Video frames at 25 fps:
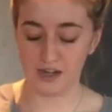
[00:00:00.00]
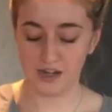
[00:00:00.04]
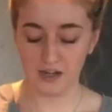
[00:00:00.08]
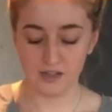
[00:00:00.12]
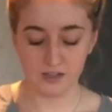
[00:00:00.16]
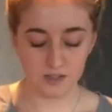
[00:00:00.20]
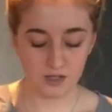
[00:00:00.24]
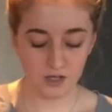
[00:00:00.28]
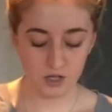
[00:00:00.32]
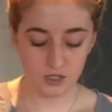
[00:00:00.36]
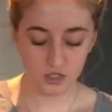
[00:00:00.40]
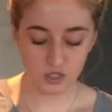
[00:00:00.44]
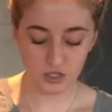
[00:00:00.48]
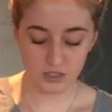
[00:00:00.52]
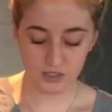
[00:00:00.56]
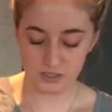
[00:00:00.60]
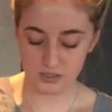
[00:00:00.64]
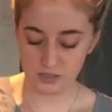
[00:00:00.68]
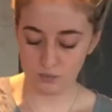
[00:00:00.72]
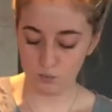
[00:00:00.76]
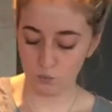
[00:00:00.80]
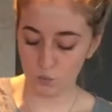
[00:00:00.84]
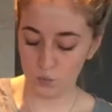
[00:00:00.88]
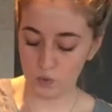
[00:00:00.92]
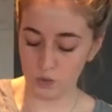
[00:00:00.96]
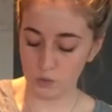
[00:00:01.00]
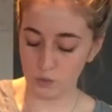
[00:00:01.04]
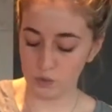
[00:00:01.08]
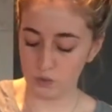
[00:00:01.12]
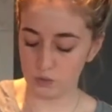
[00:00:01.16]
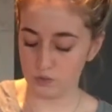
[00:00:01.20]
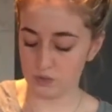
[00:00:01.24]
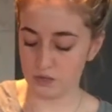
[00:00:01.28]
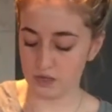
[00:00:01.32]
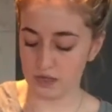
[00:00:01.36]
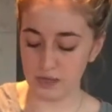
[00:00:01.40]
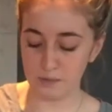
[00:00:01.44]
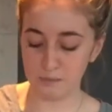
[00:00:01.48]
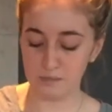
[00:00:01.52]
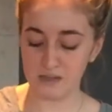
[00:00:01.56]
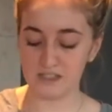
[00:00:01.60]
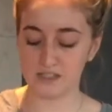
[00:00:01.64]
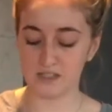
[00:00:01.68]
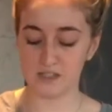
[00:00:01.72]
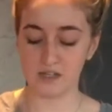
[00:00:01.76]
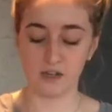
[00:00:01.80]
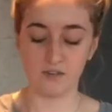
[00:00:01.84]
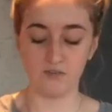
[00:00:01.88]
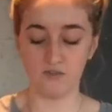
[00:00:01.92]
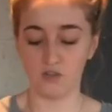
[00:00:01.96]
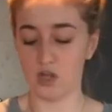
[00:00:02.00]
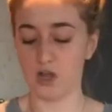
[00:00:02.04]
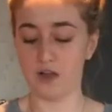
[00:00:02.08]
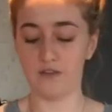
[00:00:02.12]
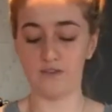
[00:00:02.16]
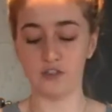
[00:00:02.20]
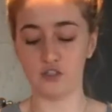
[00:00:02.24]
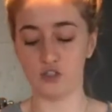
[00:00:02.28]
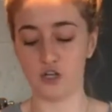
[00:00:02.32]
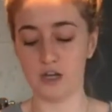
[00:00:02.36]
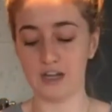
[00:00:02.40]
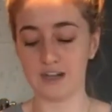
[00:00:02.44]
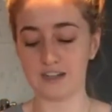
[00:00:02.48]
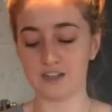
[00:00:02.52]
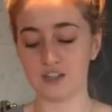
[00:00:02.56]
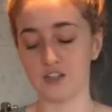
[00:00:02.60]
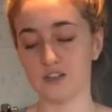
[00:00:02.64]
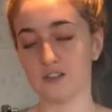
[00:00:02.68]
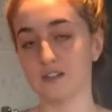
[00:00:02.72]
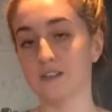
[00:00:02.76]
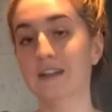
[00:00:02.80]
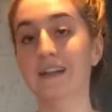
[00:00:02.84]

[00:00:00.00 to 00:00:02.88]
It's not just some woo-woo hippie stuff, law of attraction.